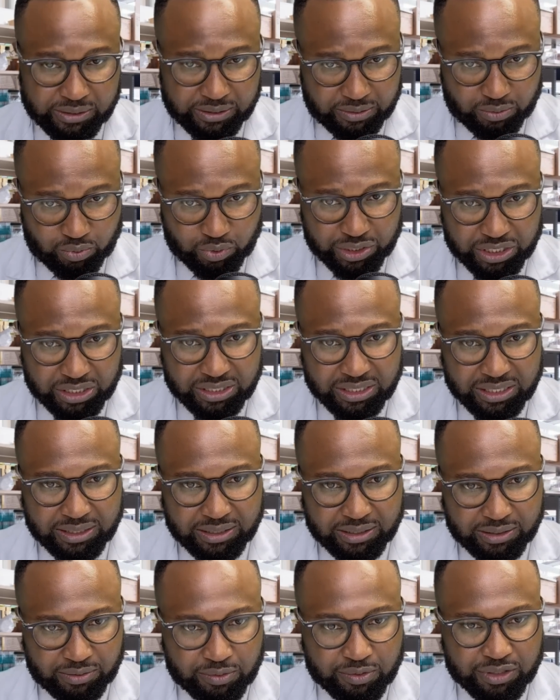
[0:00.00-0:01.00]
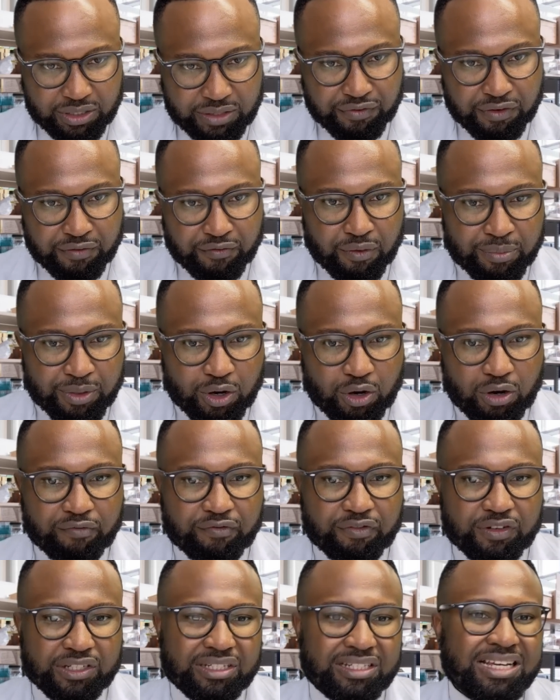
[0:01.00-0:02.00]
which is different from the
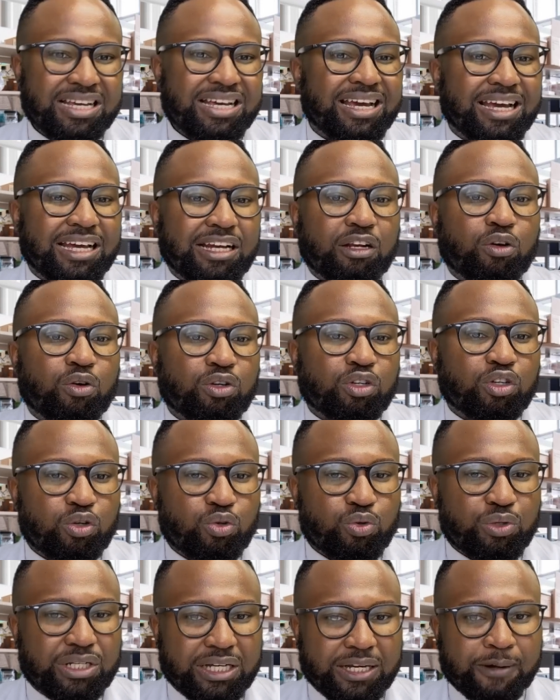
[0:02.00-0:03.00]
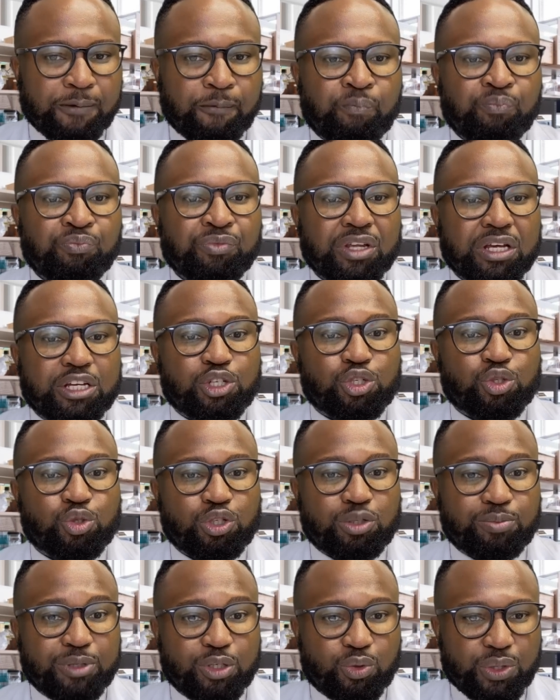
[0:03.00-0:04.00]
conference, in concluding
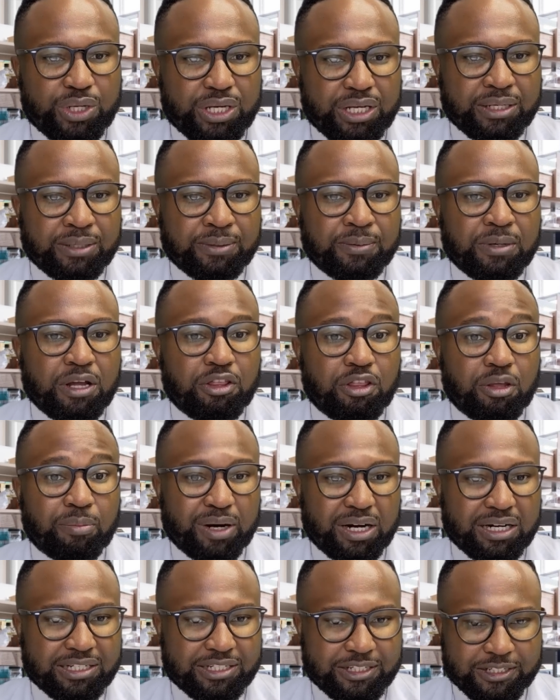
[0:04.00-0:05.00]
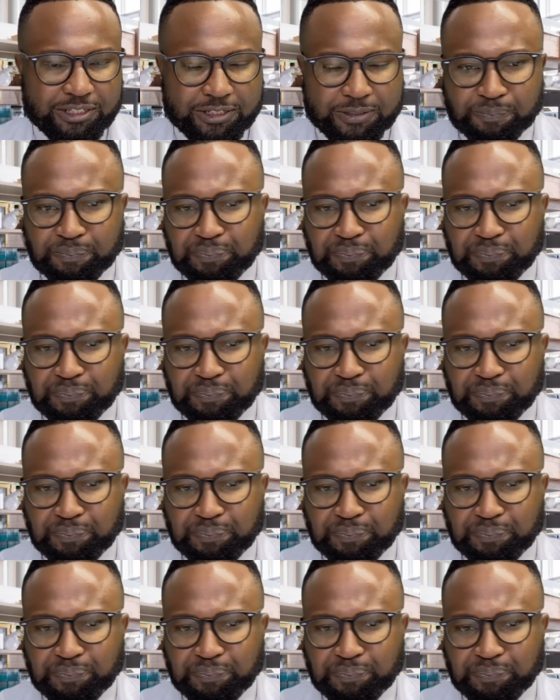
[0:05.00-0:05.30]
issues between the parties.